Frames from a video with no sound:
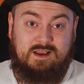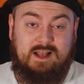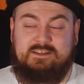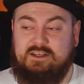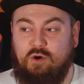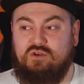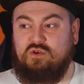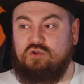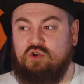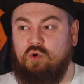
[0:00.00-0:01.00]
and he
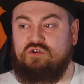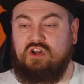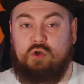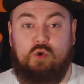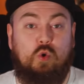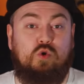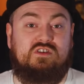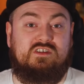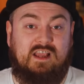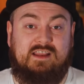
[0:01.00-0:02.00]
also showed no
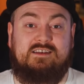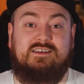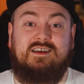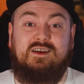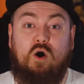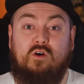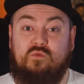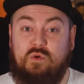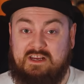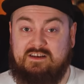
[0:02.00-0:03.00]
sign
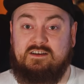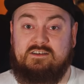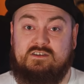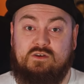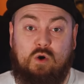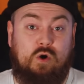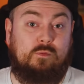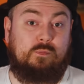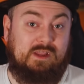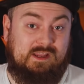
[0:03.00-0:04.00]
of weakness
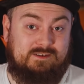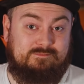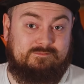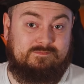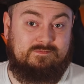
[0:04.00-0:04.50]
or pain.